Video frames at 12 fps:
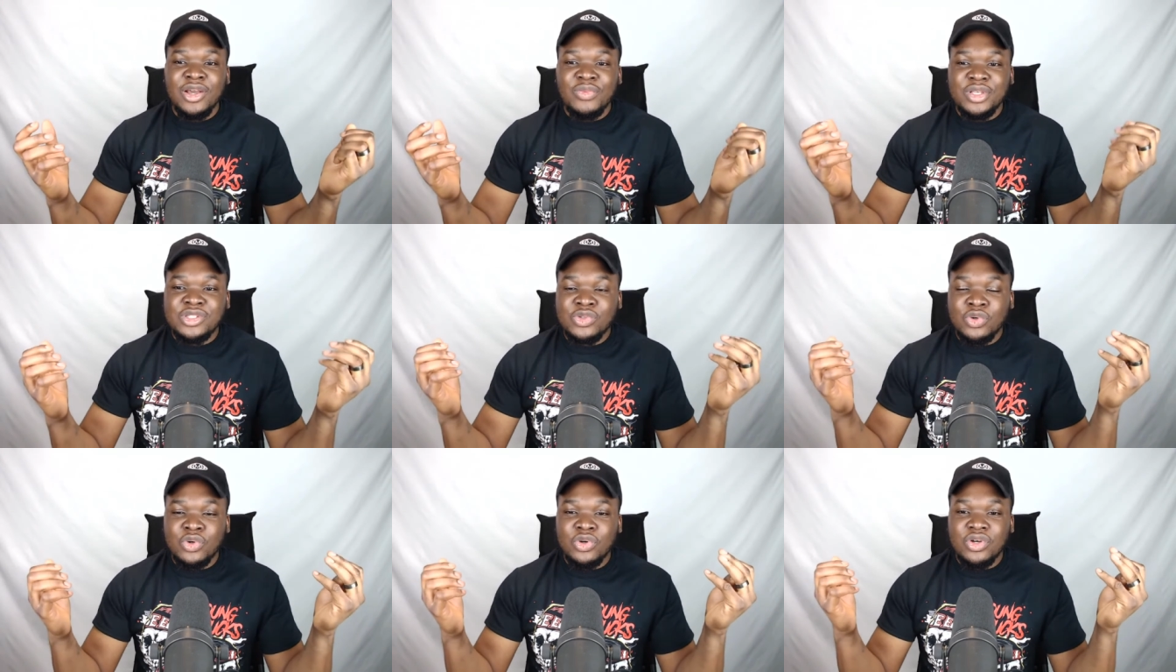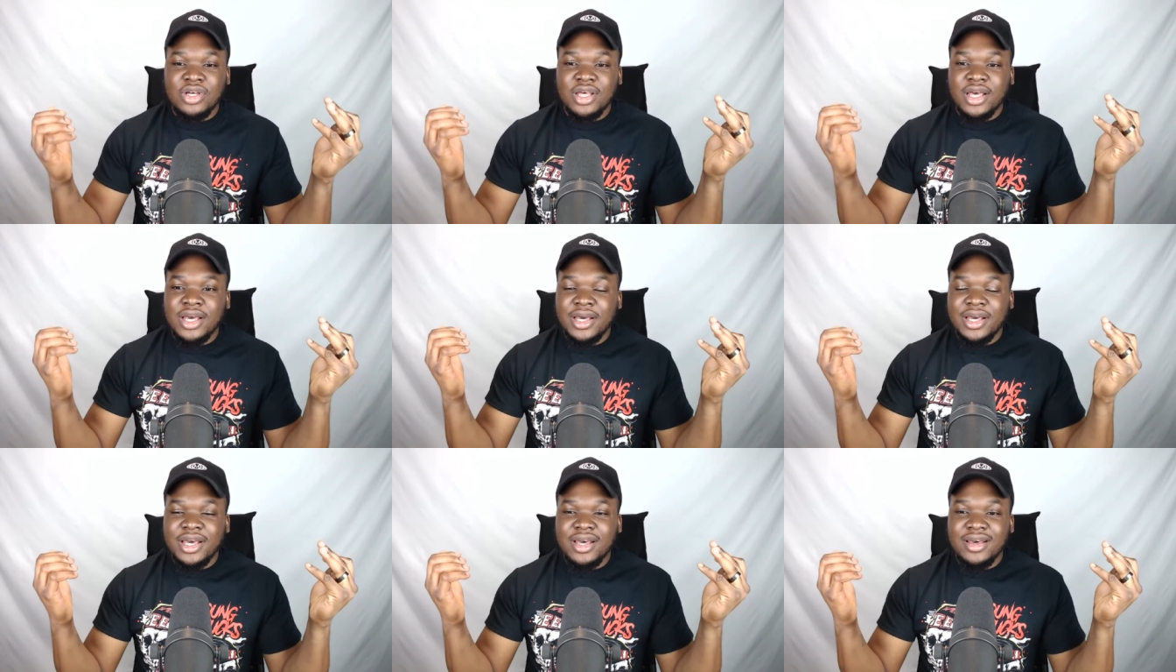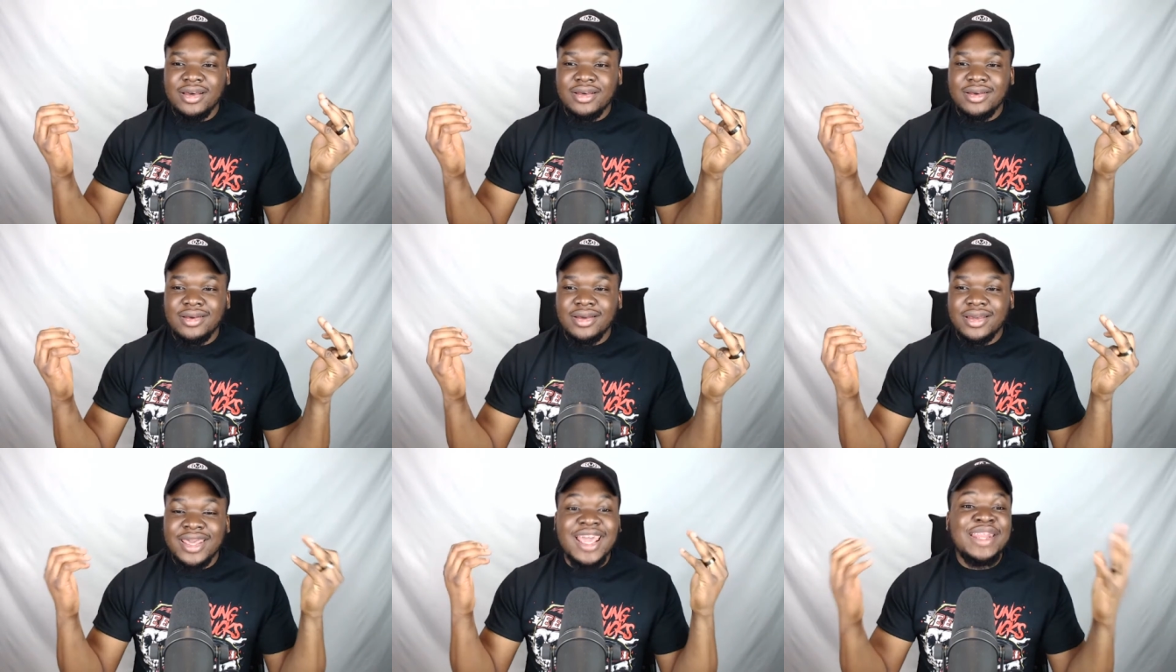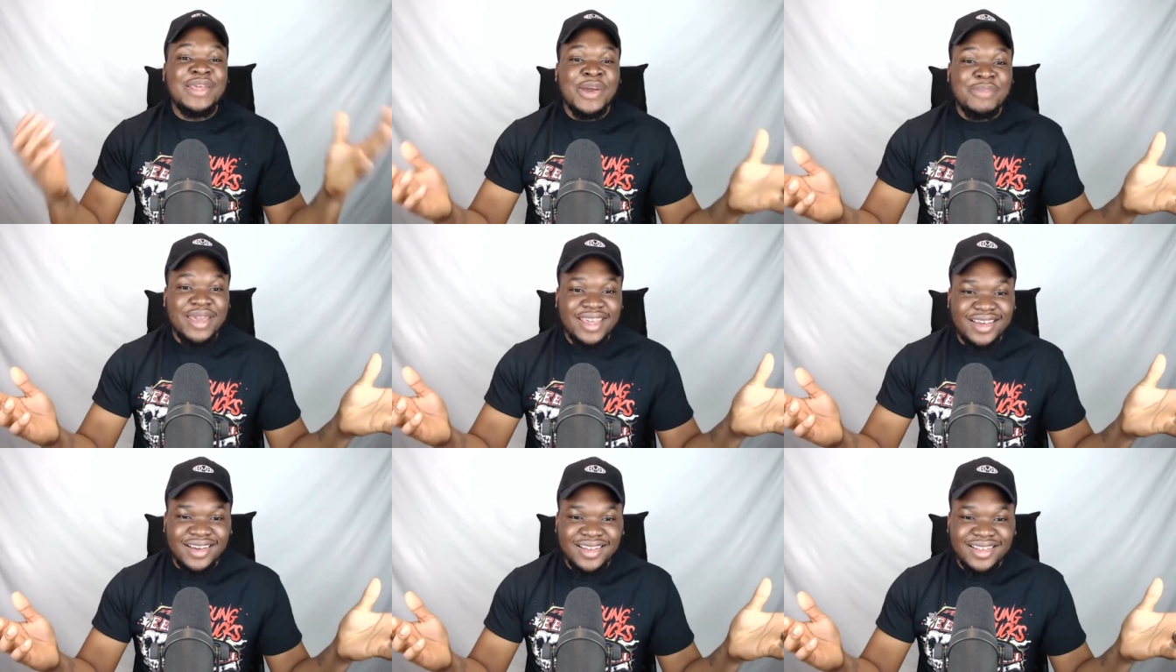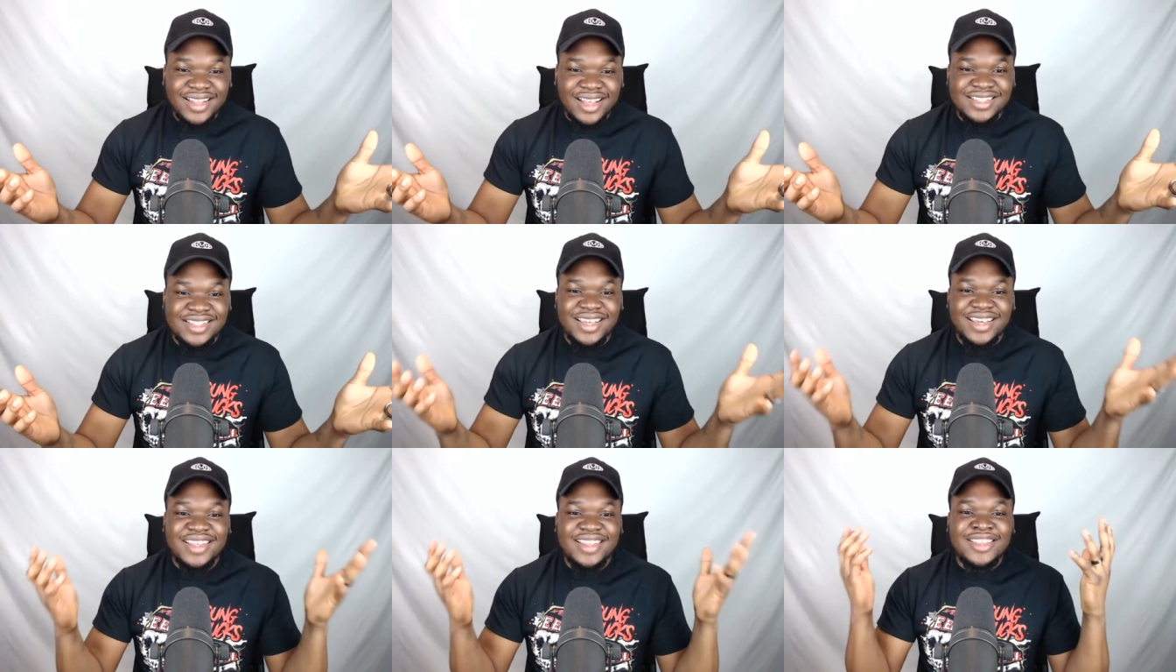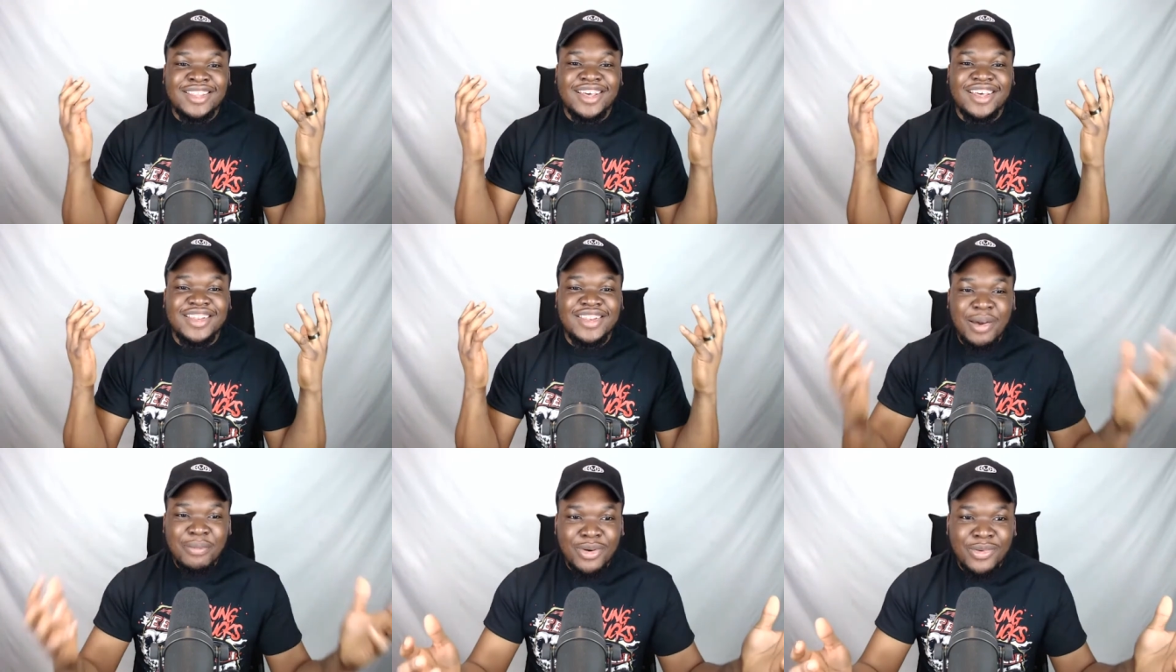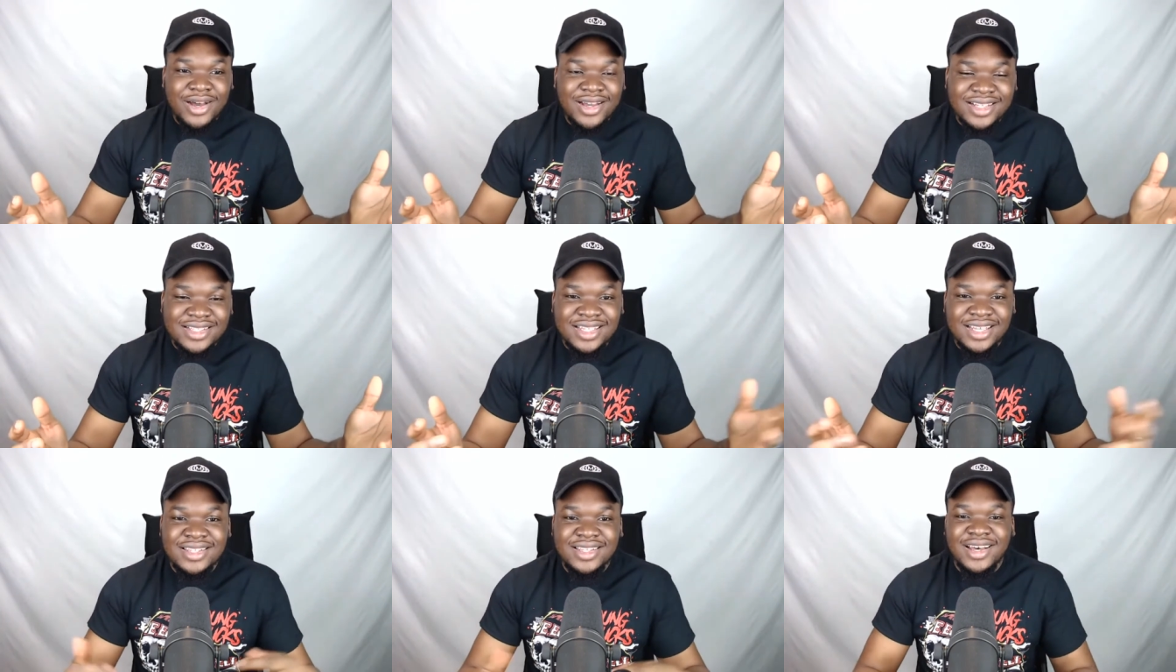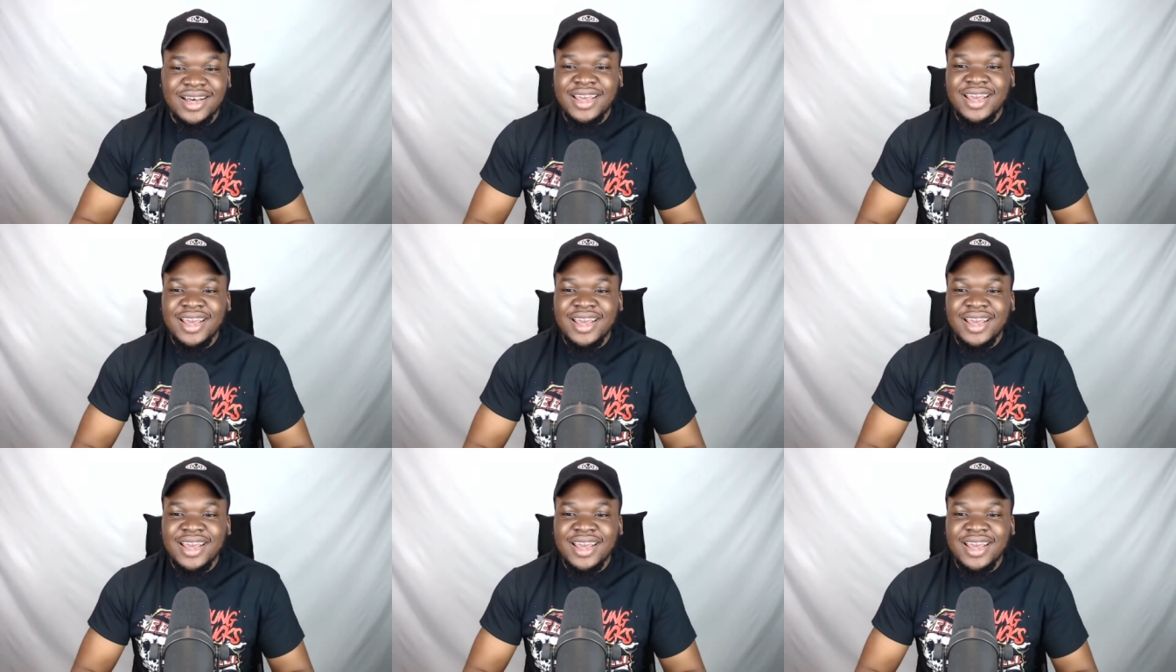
We saw Kenny Omega, that's it. The number one contender,